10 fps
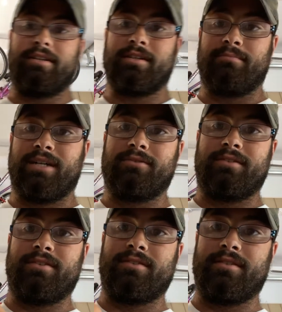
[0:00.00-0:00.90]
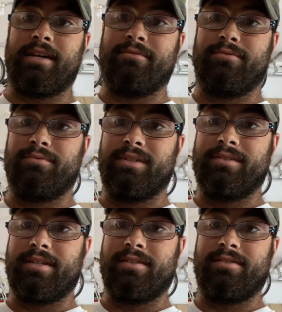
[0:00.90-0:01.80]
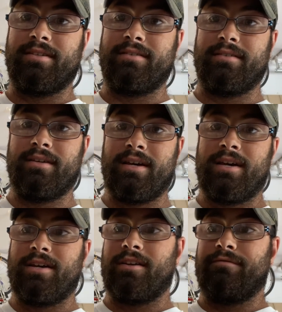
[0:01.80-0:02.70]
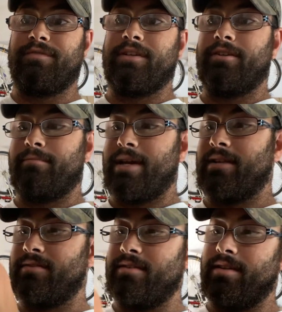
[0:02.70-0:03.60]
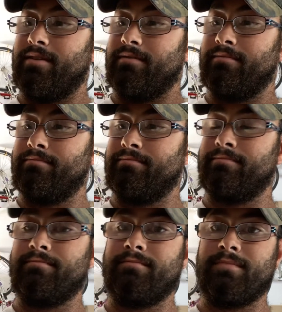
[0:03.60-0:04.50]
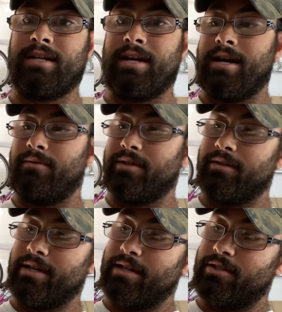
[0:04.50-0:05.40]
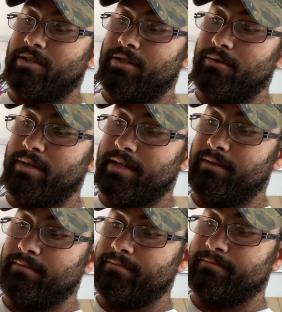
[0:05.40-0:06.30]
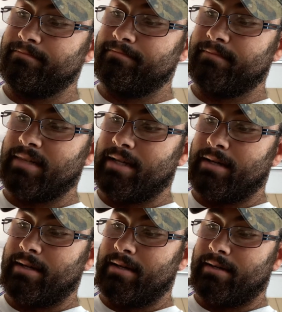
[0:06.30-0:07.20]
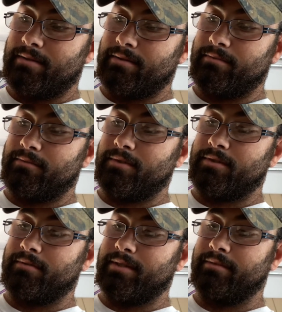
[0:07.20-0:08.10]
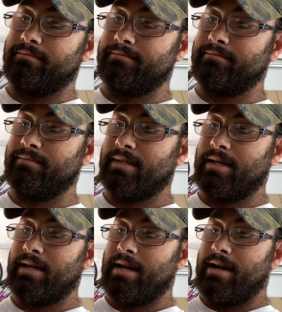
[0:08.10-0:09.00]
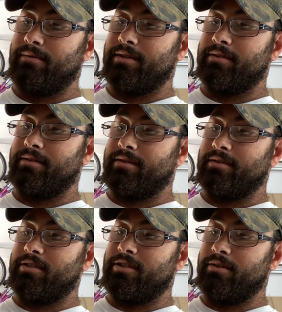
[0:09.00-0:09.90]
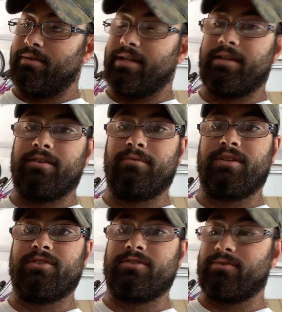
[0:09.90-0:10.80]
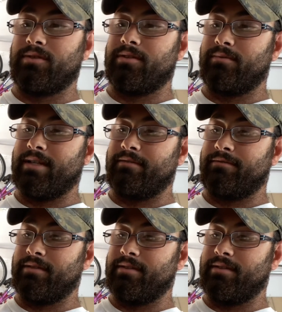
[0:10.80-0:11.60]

about this, and I've realized it, you can fit your magazine when you're not shooting. Oh, wrong way. When you're done shooting and you want to store it away for the